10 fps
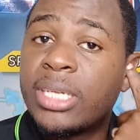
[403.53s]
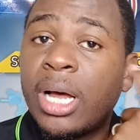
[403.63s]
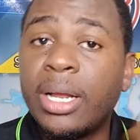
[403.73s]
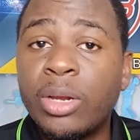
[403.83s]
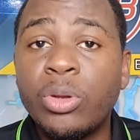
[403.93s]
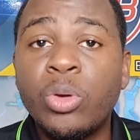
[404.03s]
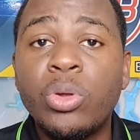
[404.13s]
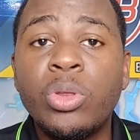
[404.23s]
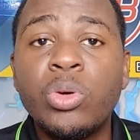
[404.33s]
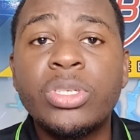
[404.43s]

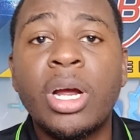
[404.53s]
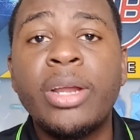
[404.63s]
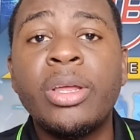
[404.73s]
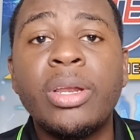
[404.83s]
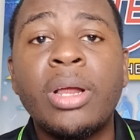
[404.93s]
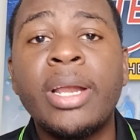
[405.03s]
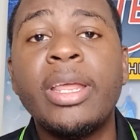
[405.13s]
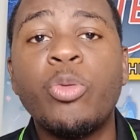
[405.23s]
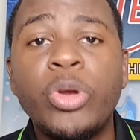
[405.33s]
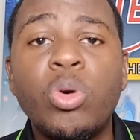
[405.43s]
Those are the, and
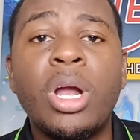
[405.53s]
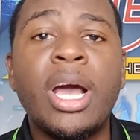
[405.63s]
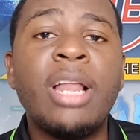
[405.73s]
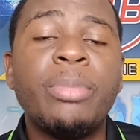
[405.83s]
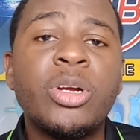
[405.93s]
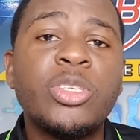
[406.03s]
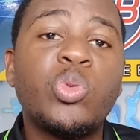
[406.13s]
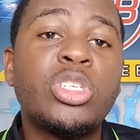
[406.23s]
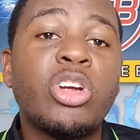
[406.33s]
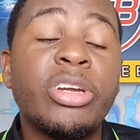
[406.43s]
then we know Kyle Mears
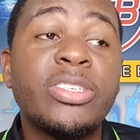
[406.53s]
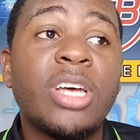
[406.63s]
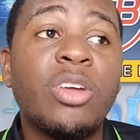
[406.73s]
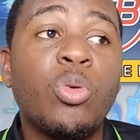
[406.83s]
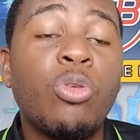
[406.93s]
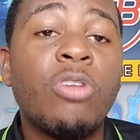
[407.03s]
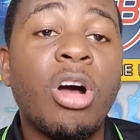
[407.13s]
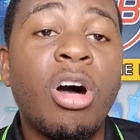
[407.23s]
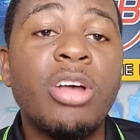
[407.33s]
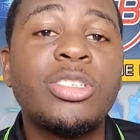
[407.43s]
would turn his hand over.
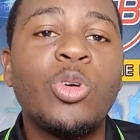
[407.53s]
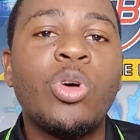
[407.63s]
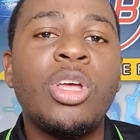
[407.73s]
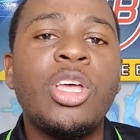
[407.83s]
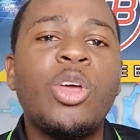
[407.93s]
Also,